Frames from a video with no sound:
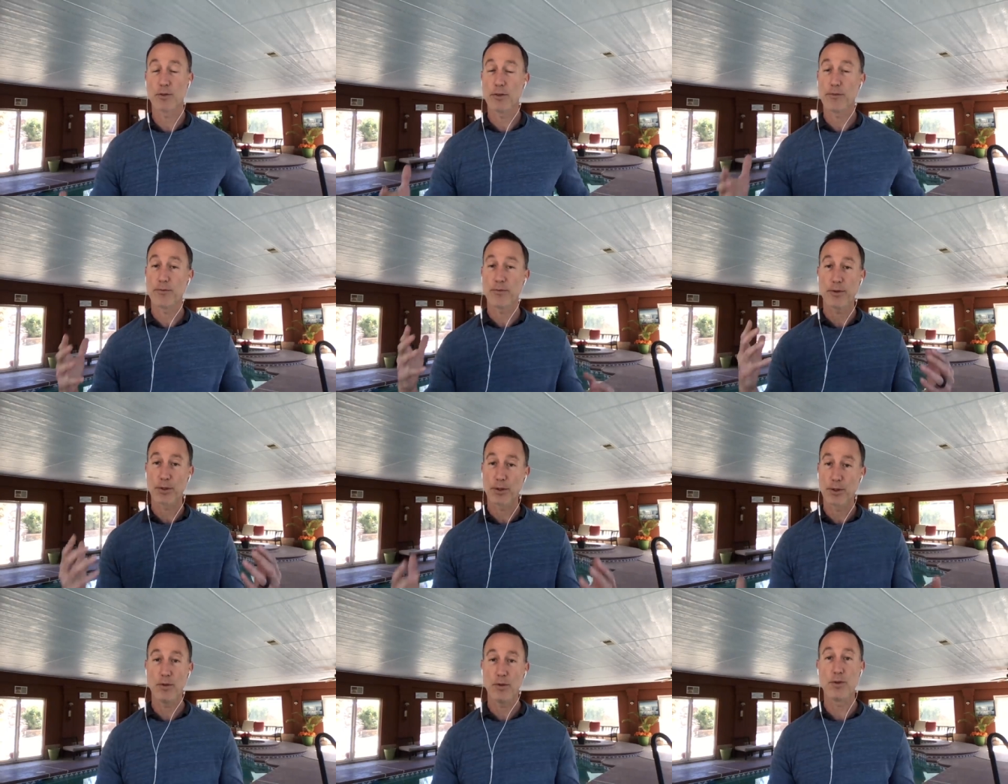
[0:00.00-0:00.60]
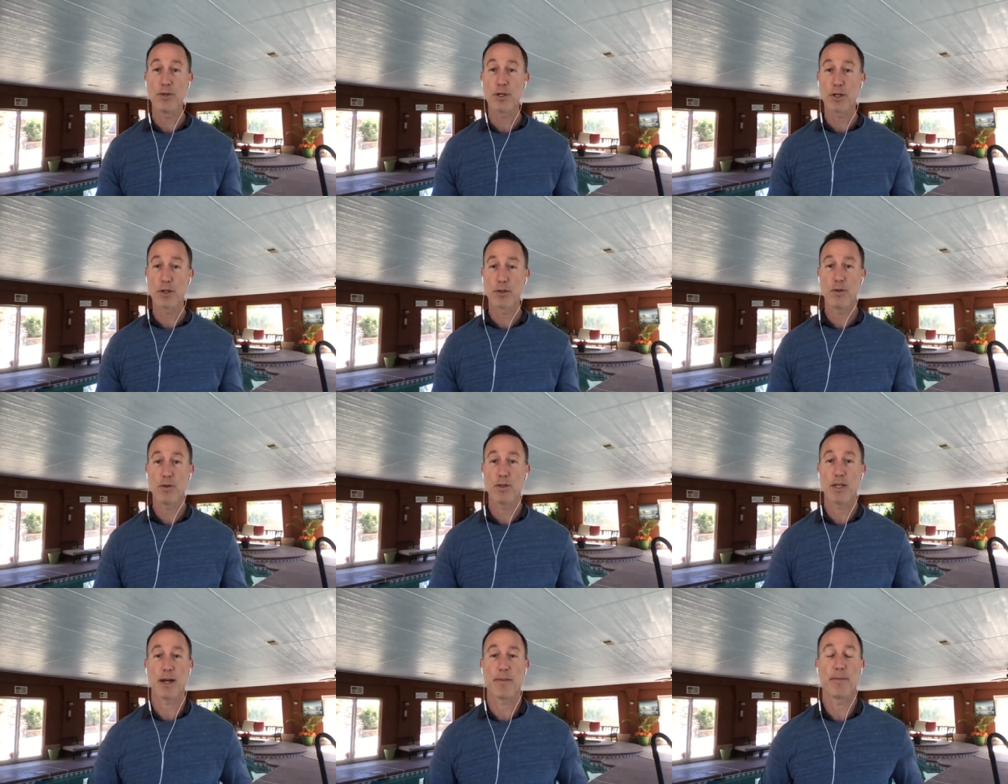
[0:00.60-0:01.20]
Good for you. You can
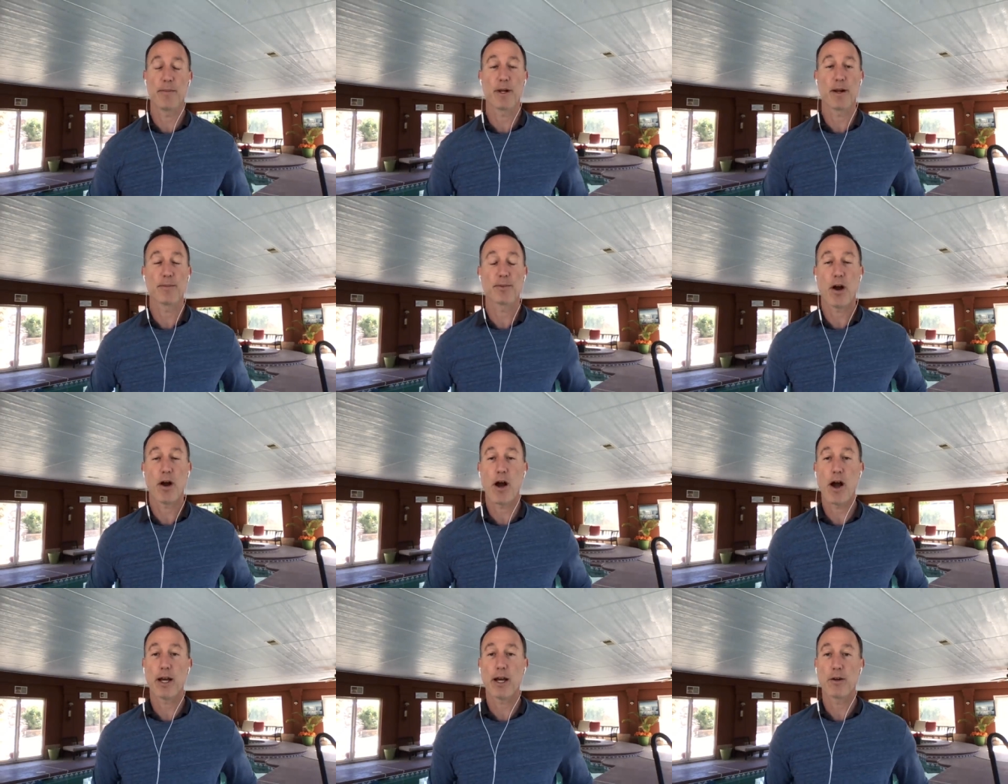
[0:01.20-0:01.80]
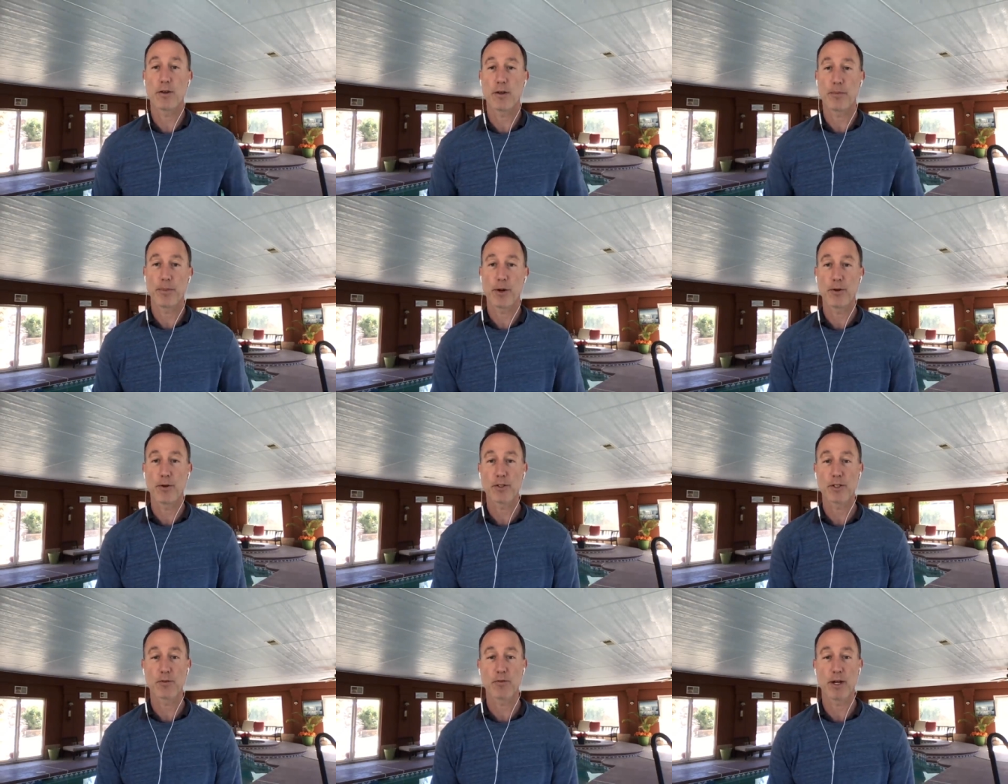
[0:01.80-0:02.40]
do that. But I'm talking to the
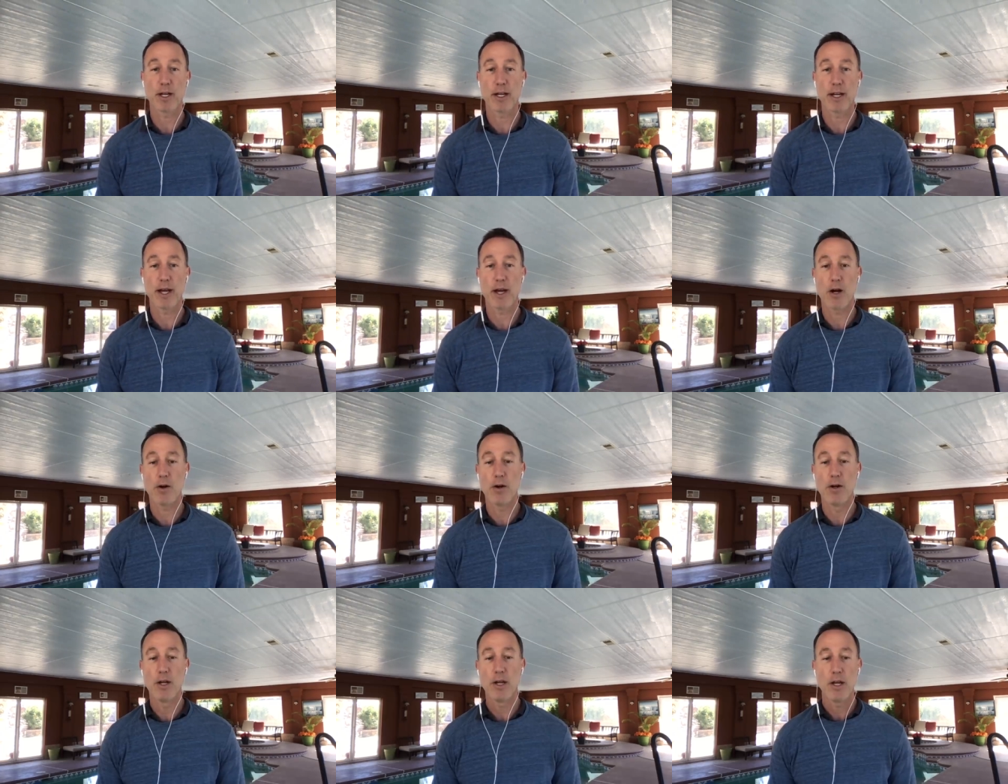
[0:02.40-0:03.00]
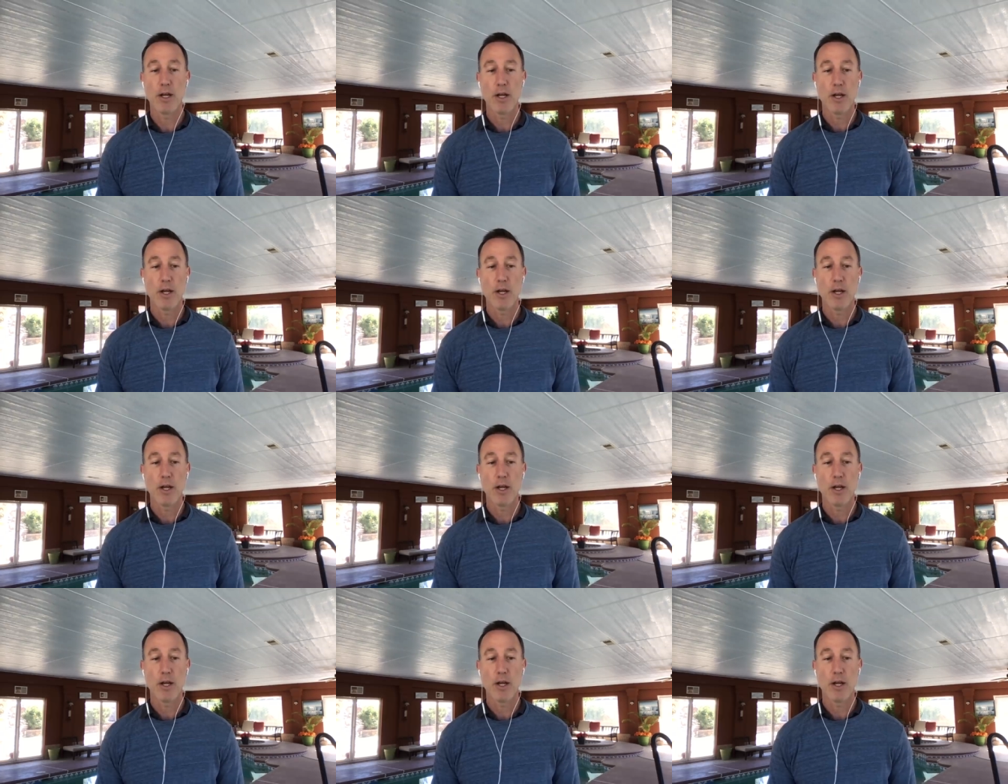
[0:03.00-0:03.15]
person right now